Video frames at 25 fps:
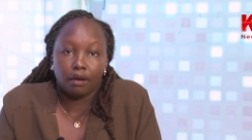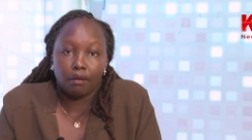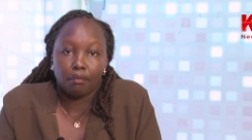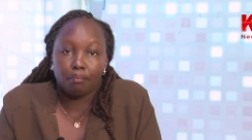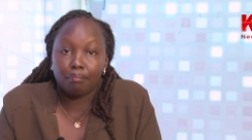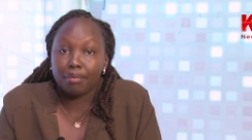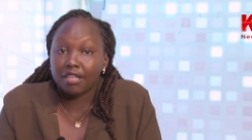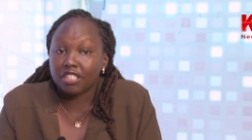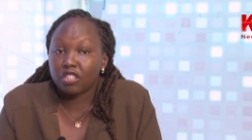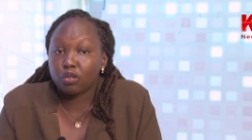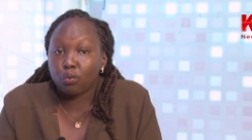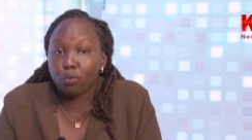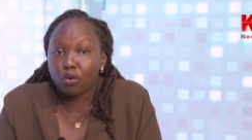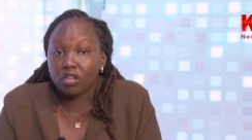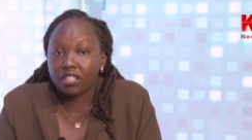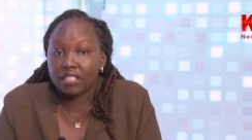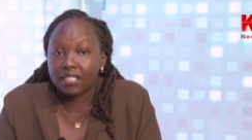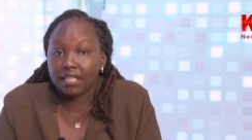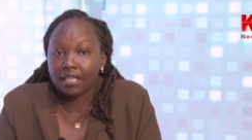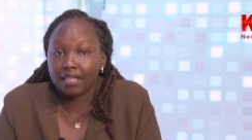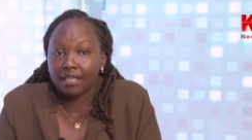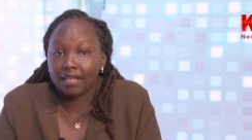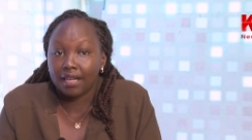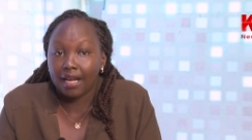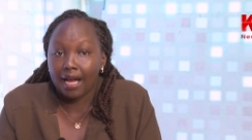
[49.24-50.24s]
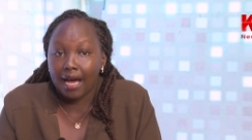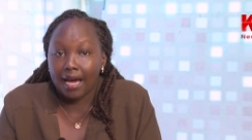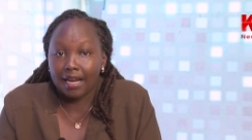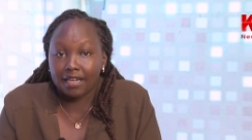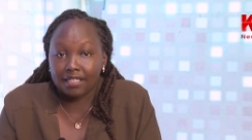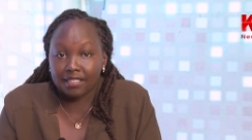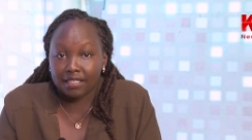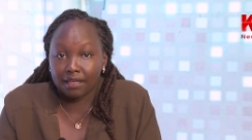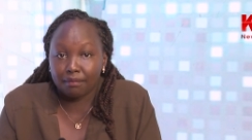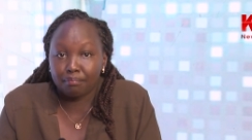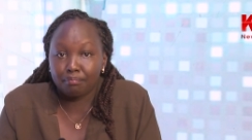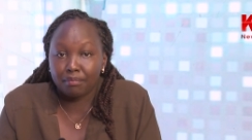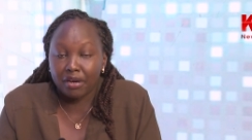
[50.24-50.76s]
But what are
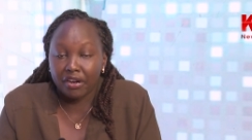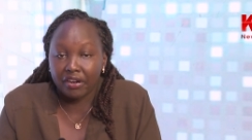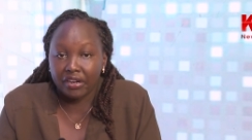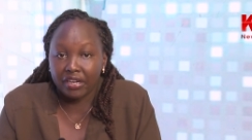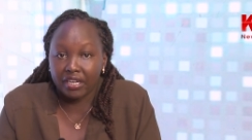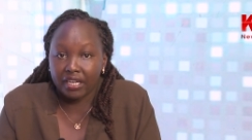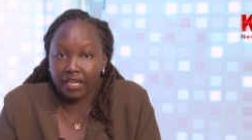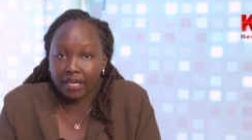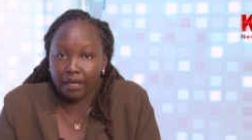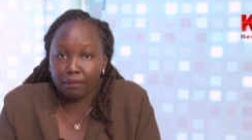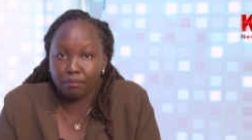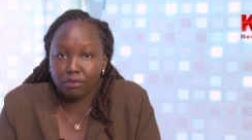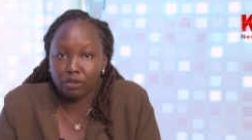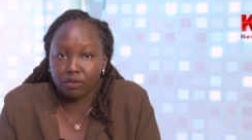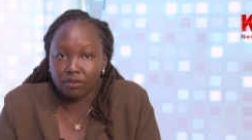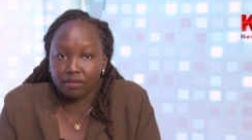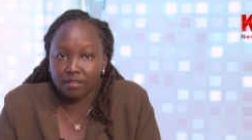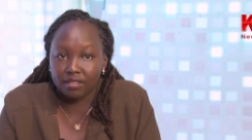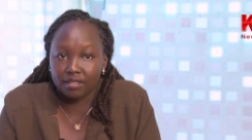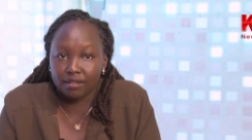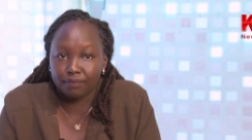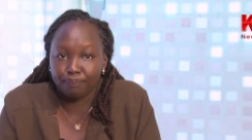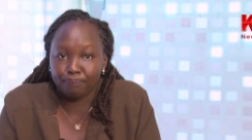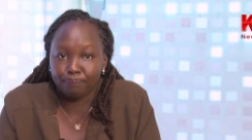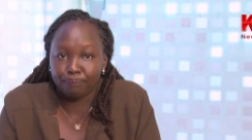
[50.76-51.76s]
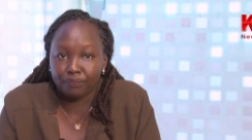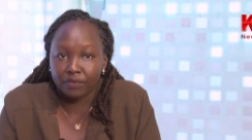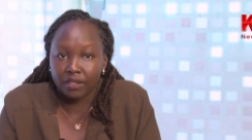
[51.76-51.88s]
submarine cables?